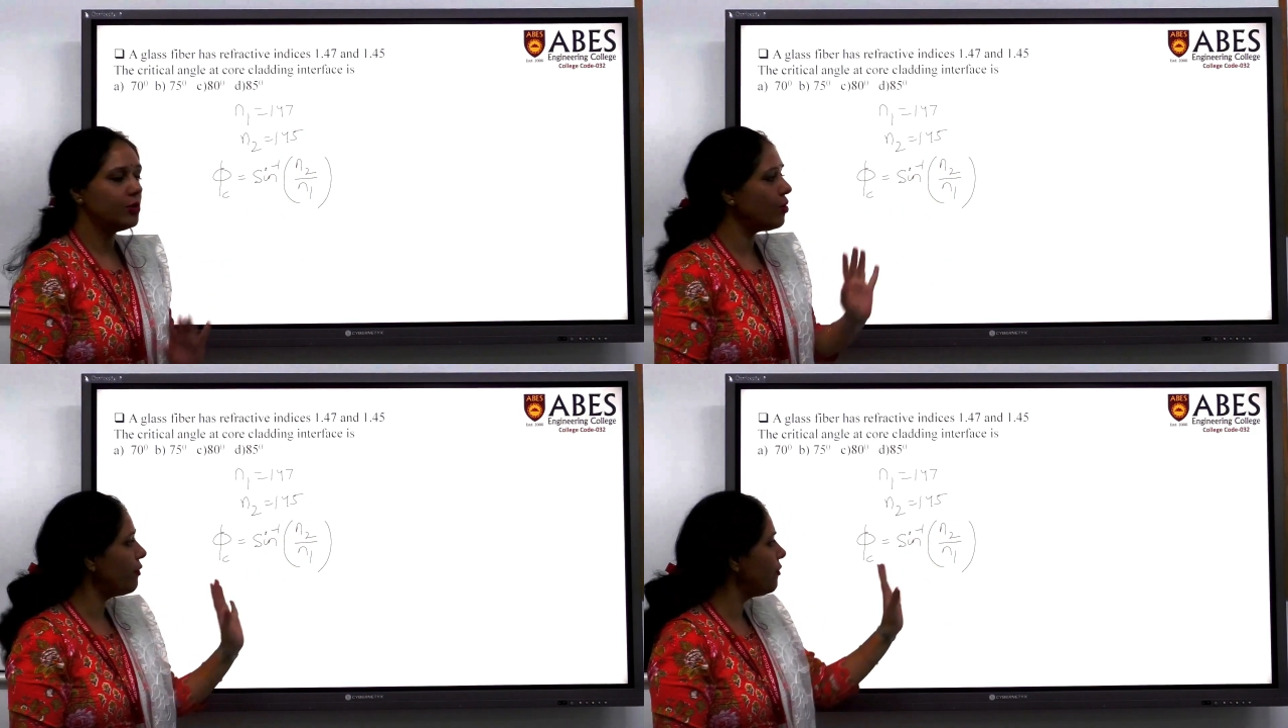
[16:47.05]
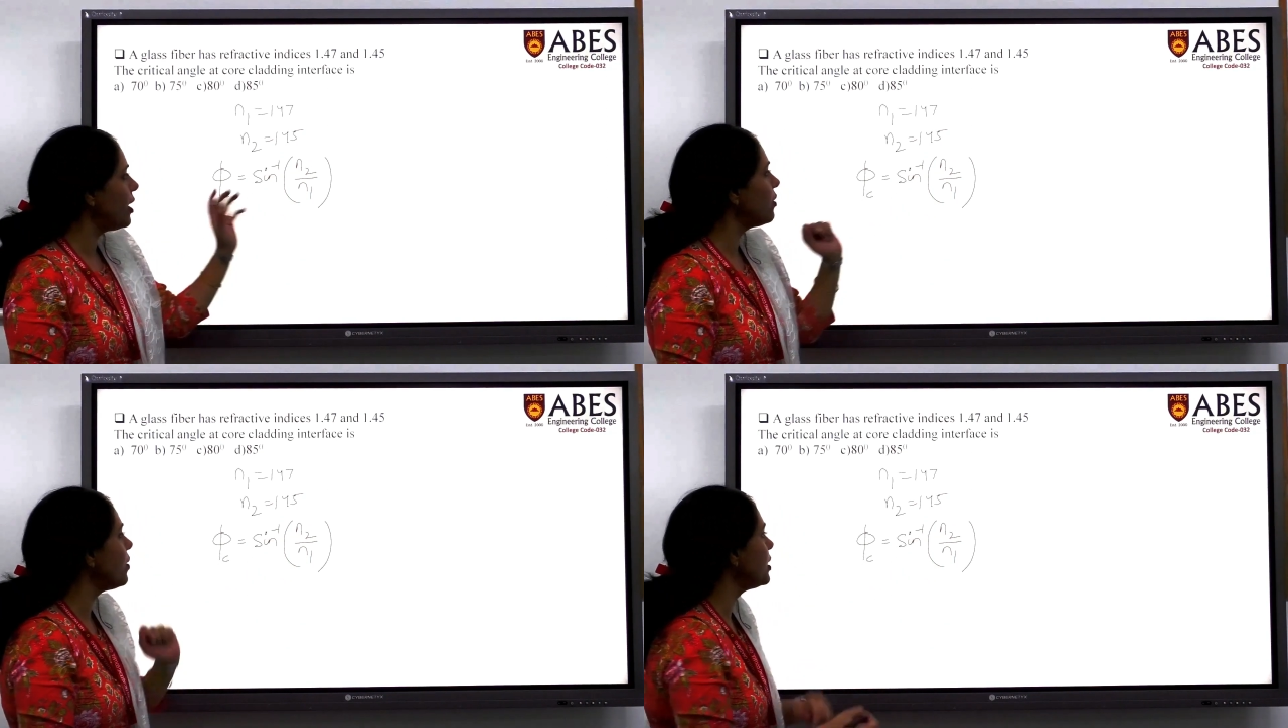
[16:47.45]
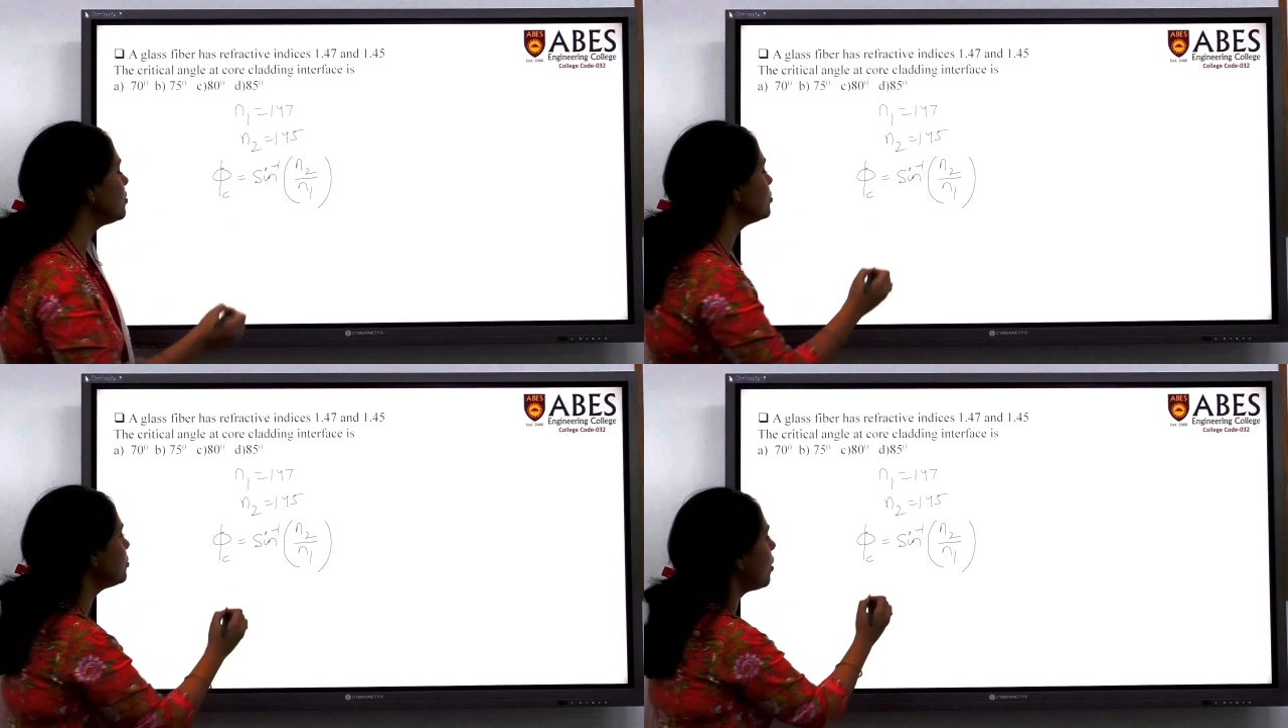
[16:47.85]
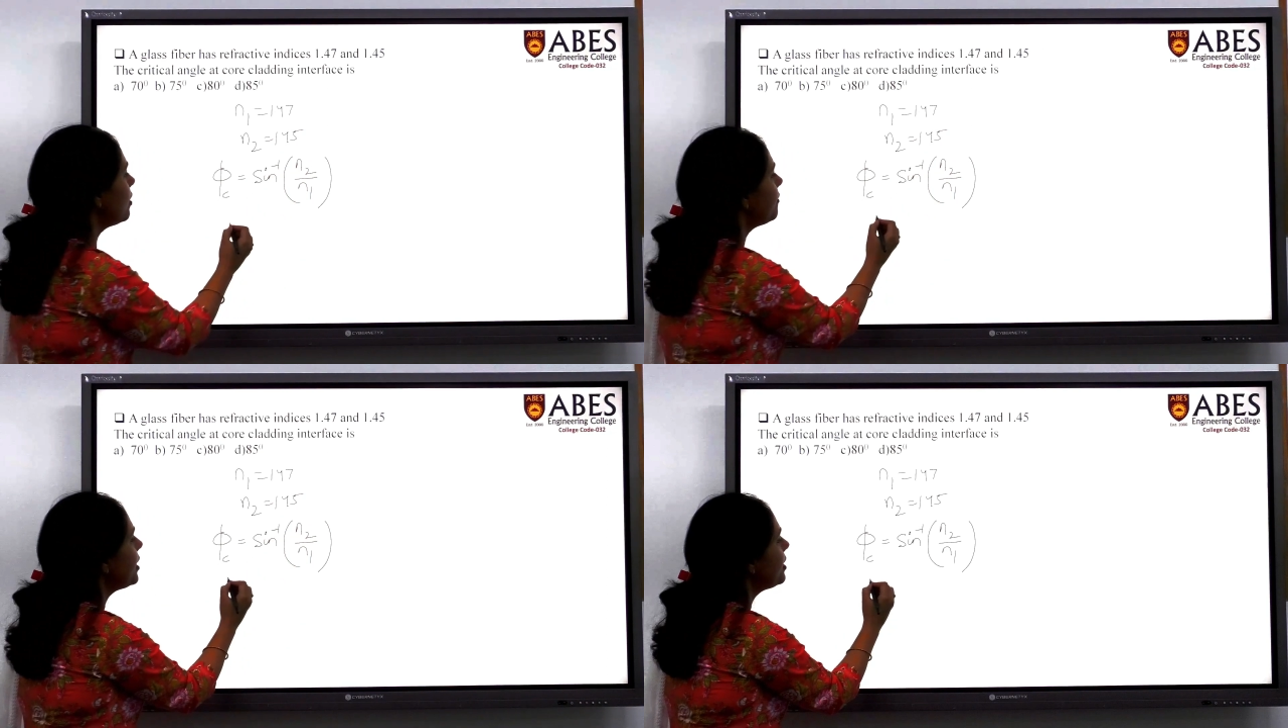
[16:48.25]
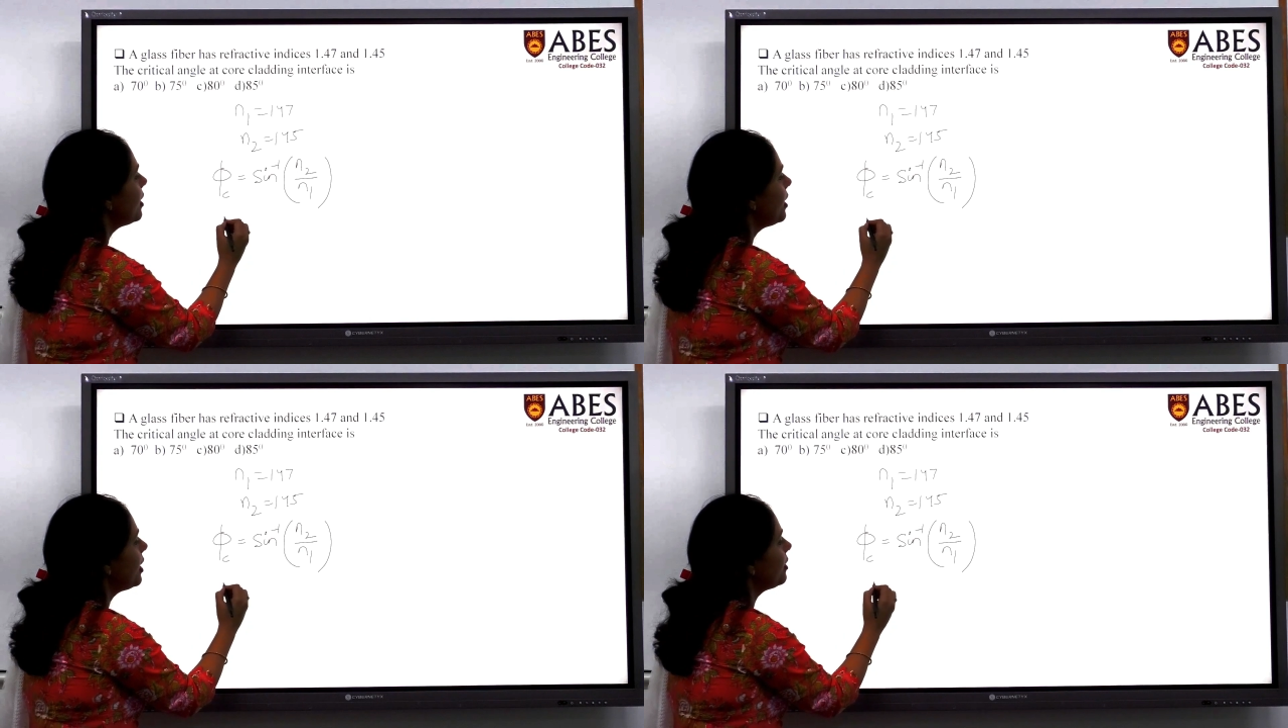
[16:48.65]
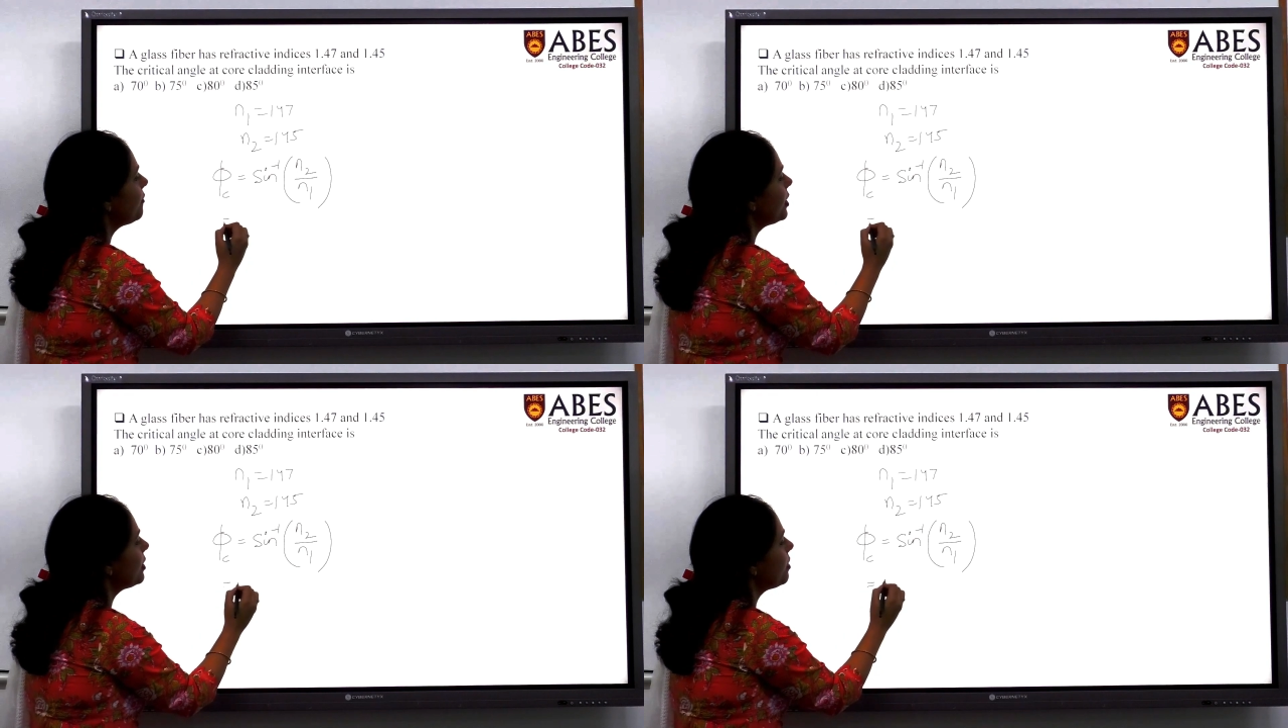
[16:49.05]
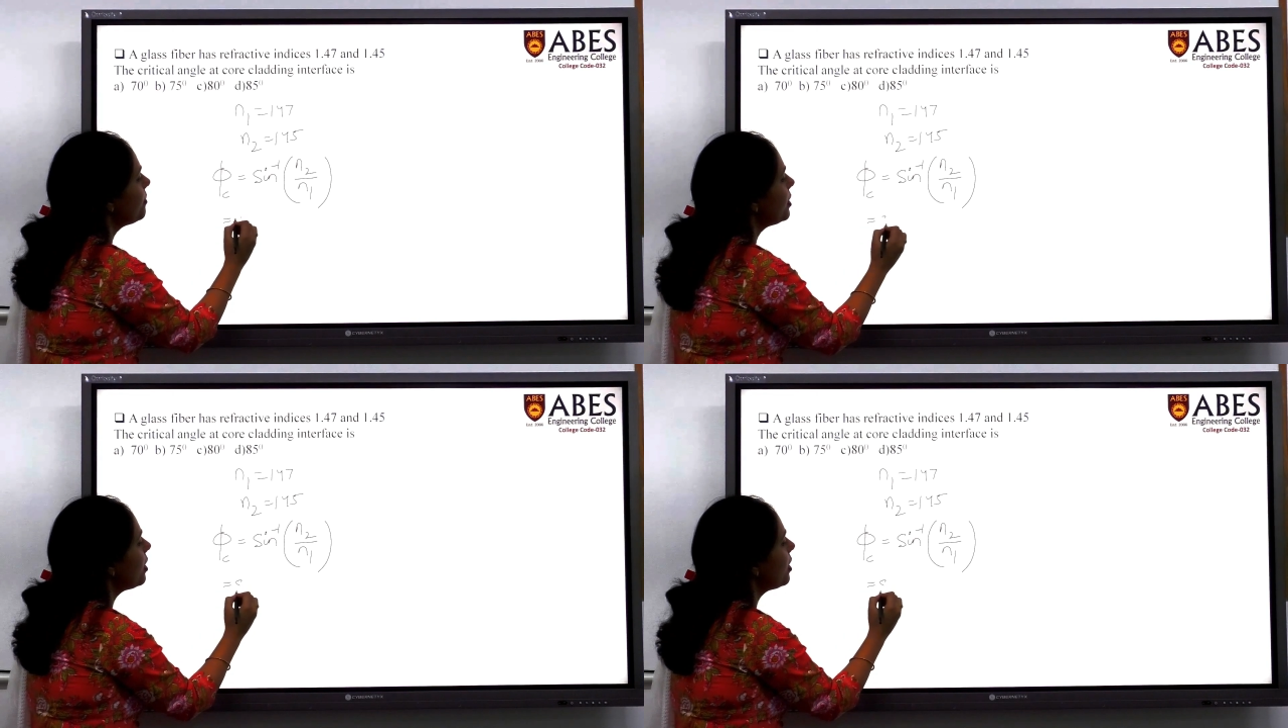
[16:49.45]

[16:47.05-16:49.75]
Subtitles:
So if we are going to solve it, it will come